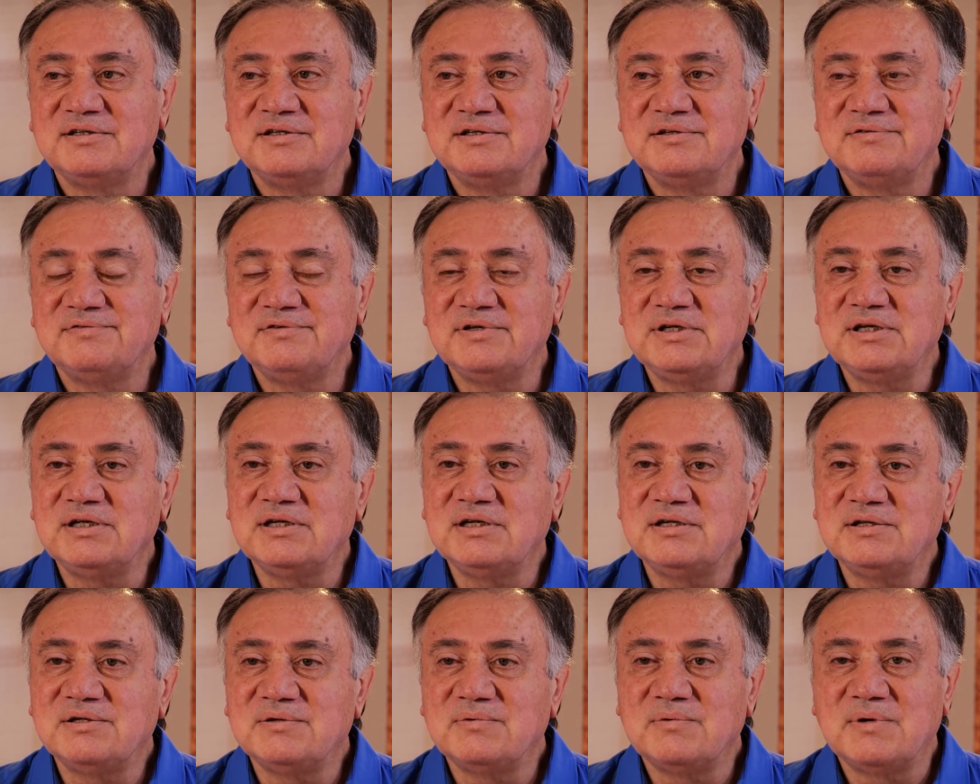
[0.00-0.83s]

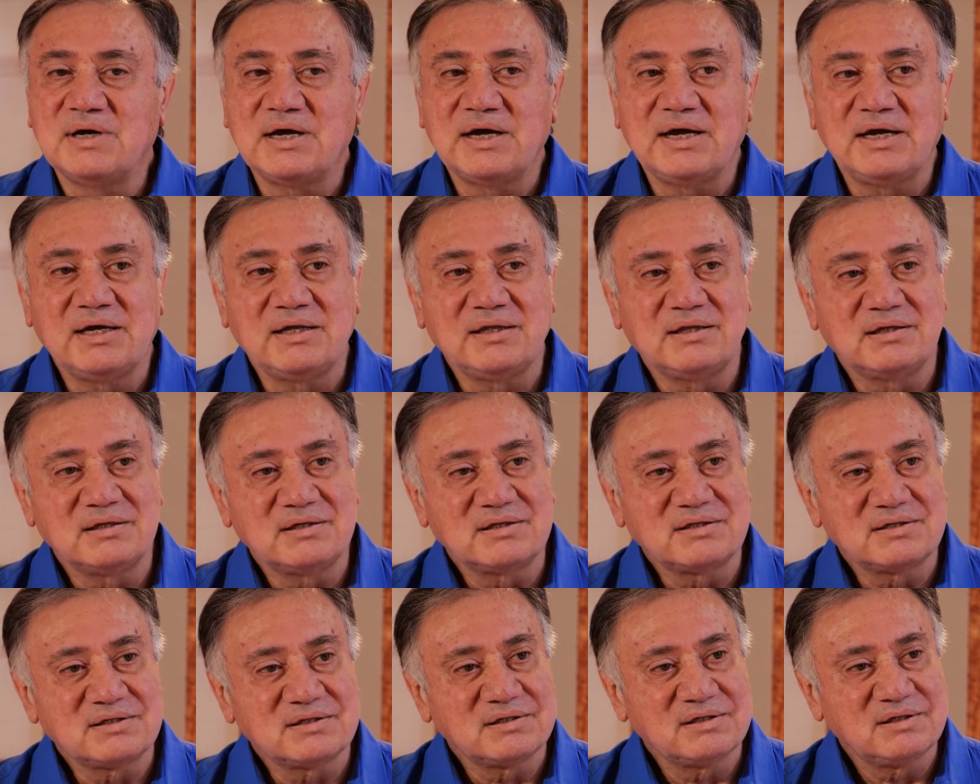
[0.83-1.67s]
feeling the way
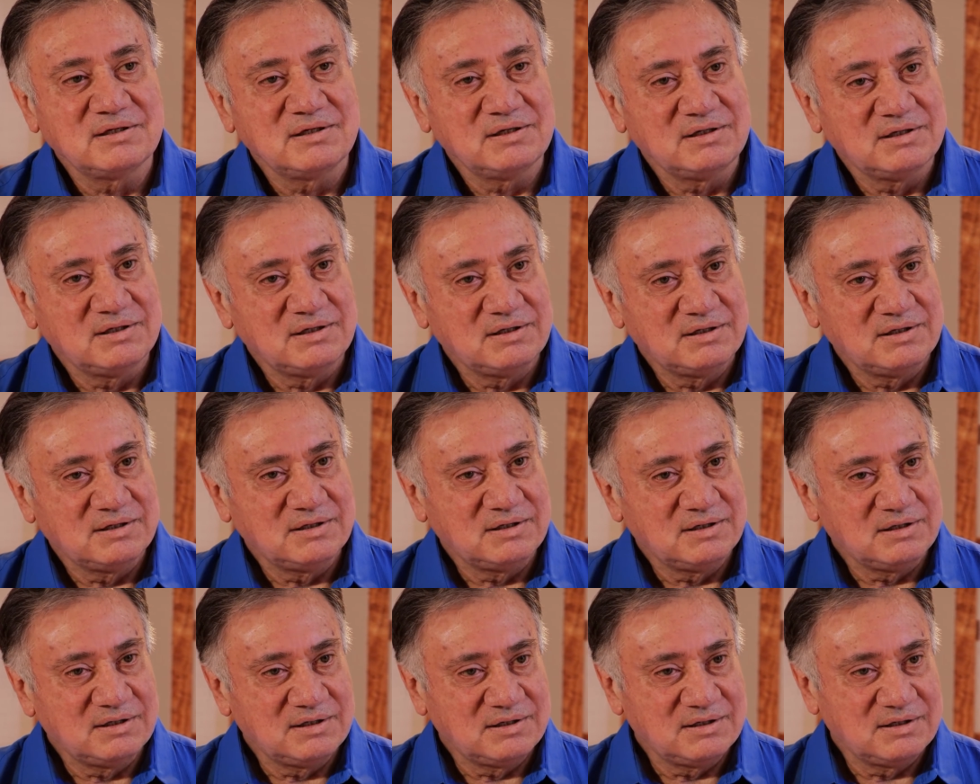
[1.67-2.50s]
this
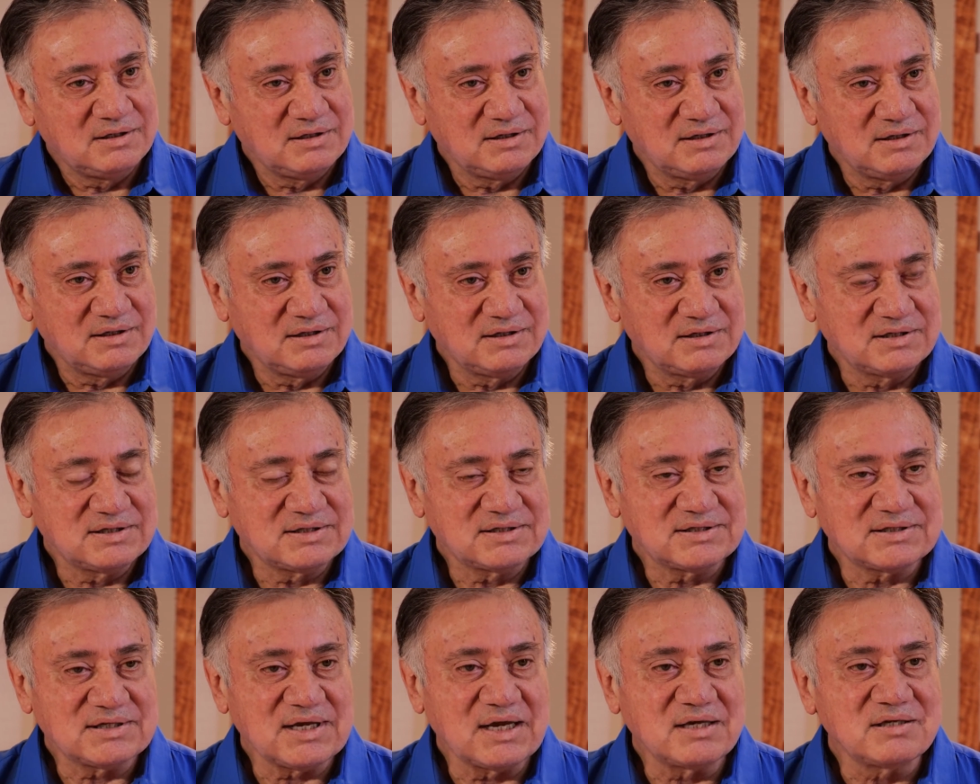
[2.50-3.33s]

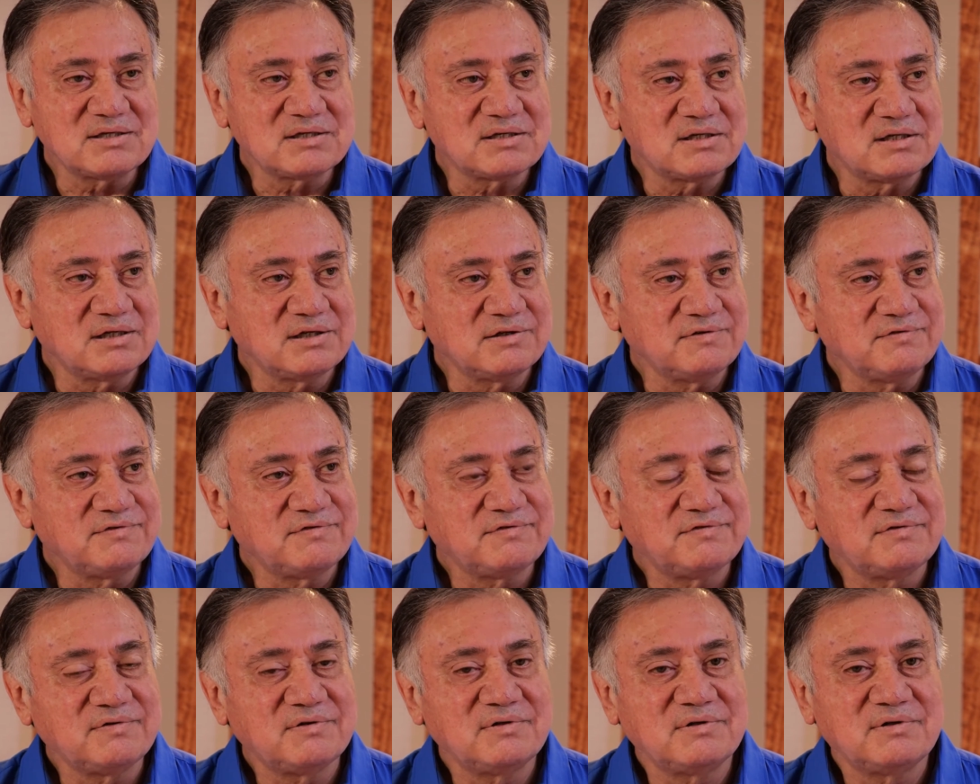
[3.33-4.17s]

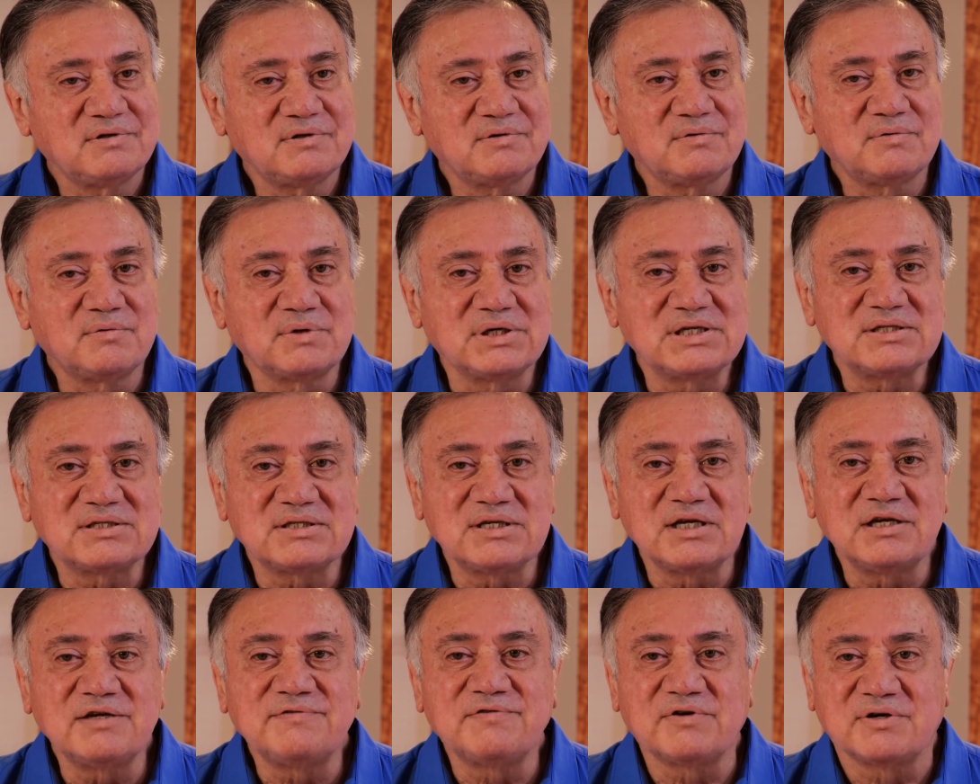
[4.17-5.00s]
sensitive
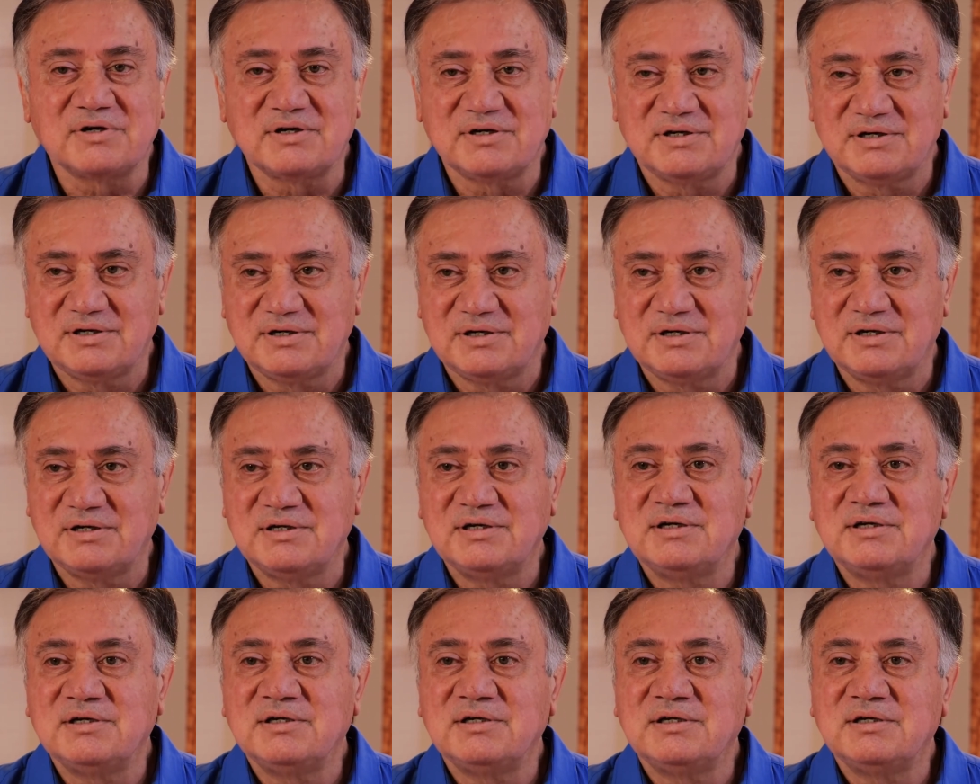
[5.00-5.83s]
receiver,
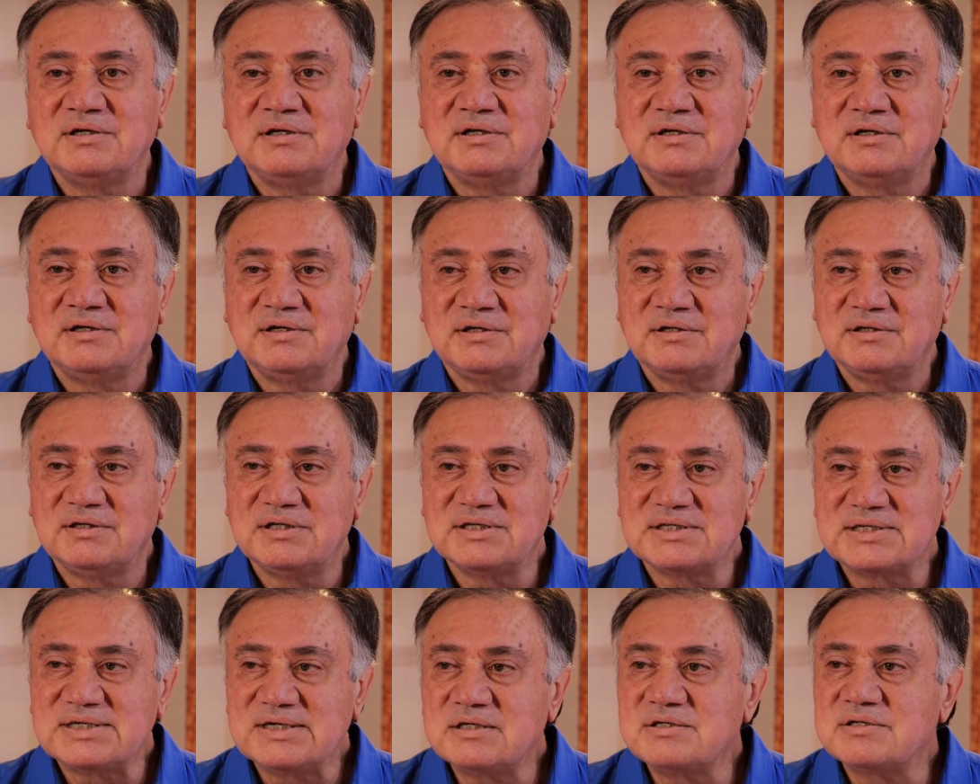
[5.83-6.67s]

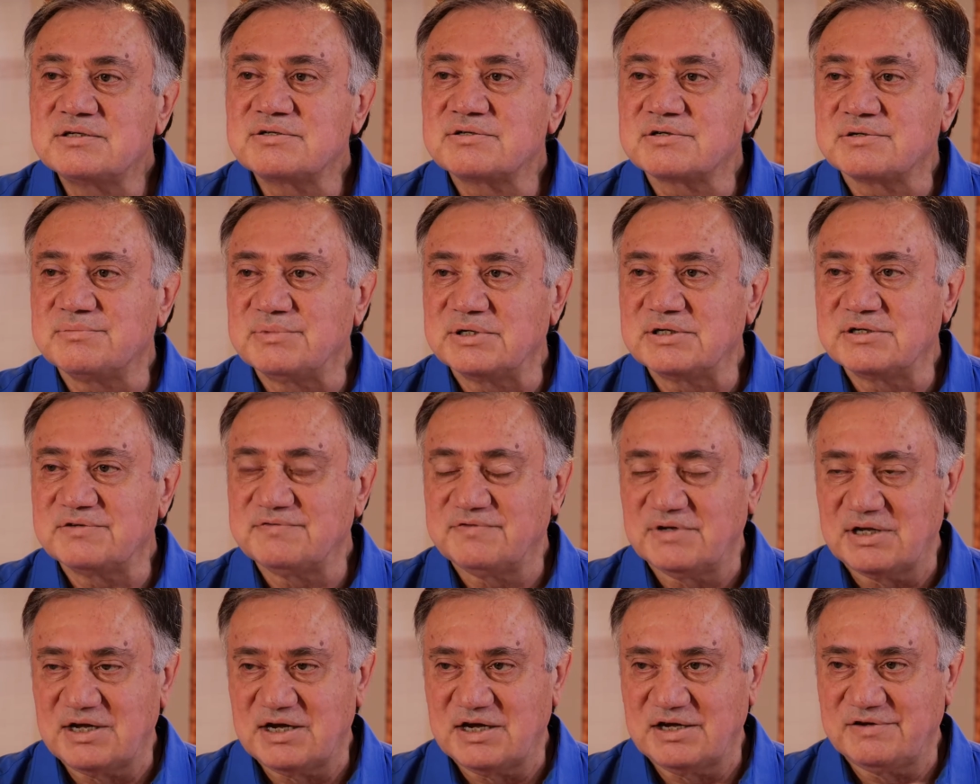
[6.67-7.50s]
this instrument of
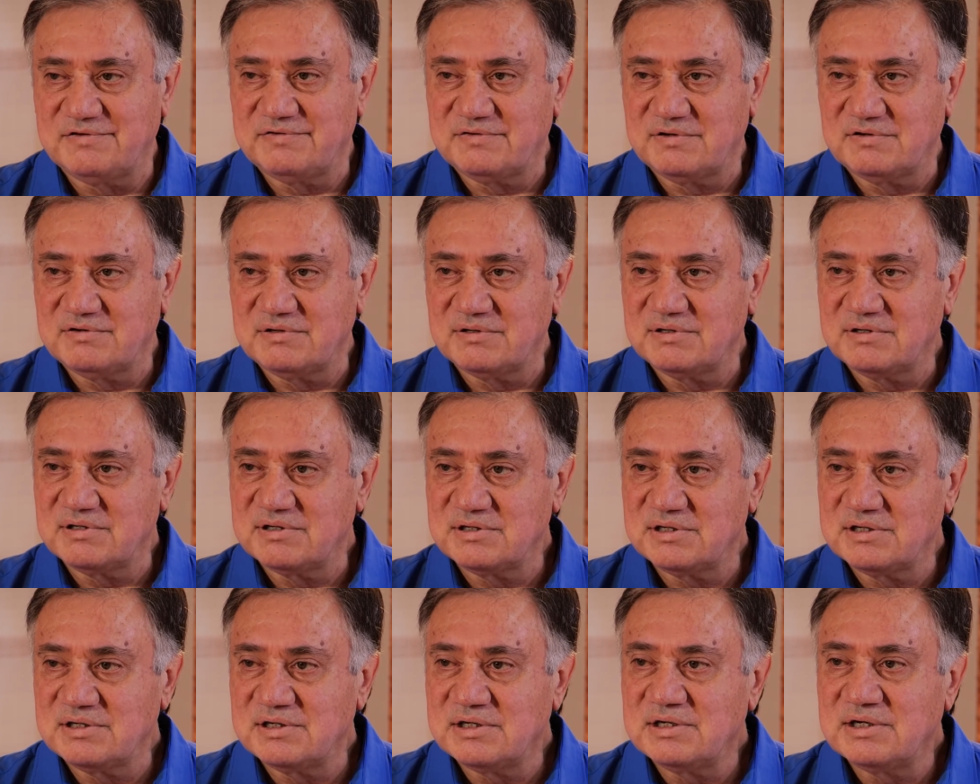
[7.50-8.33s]
life,
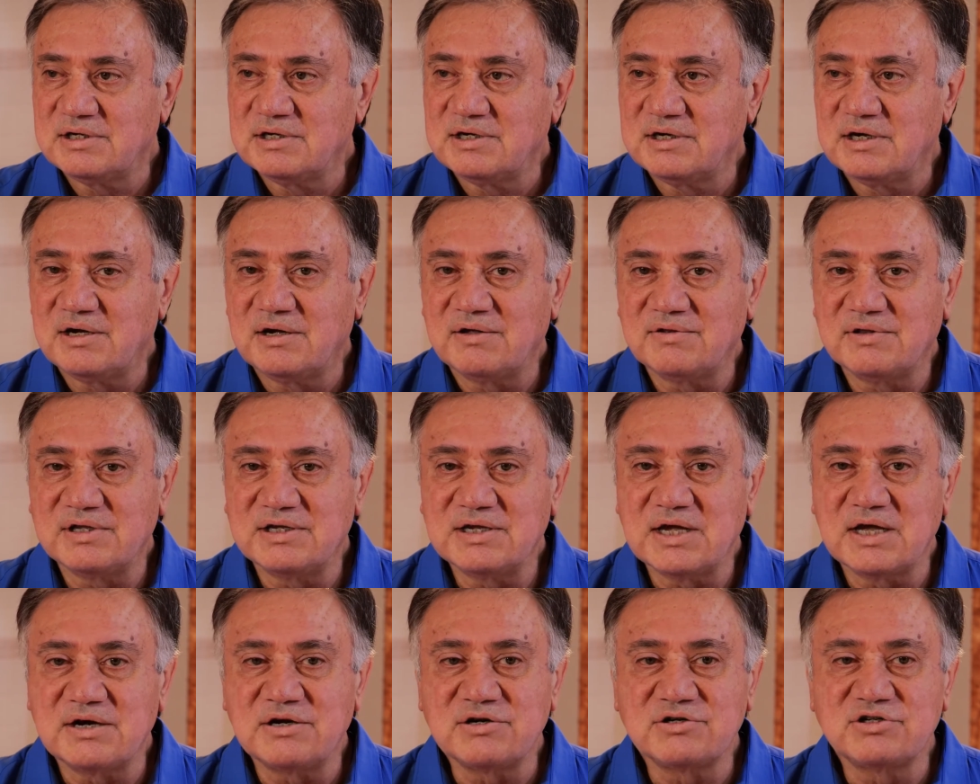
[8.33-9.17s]
how
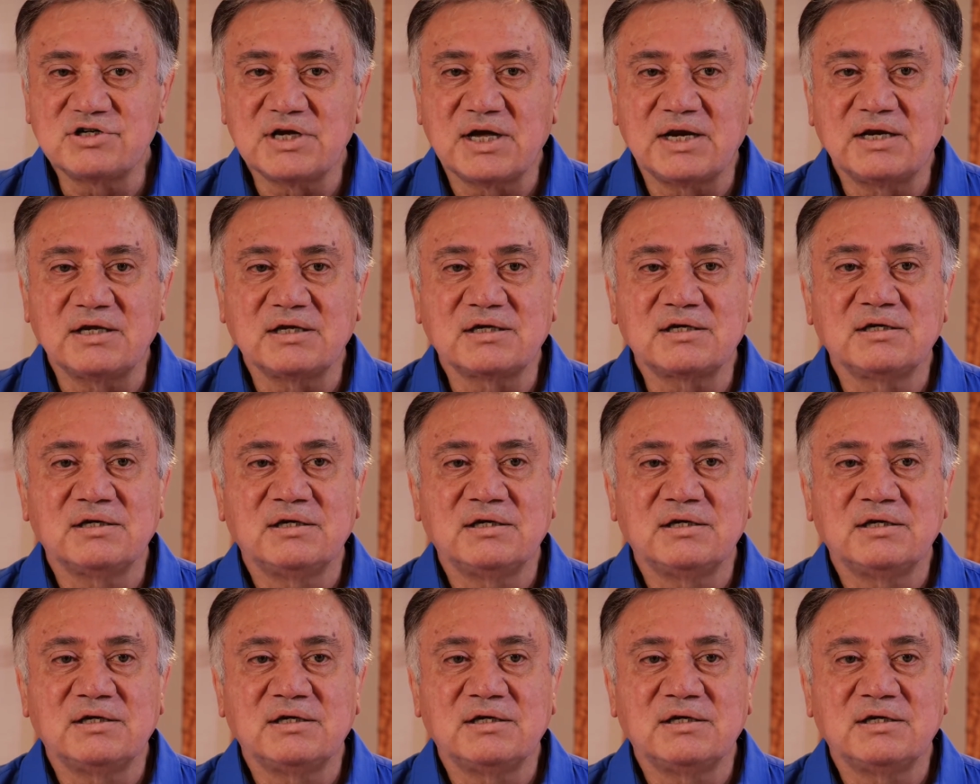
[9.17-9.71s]
the energetic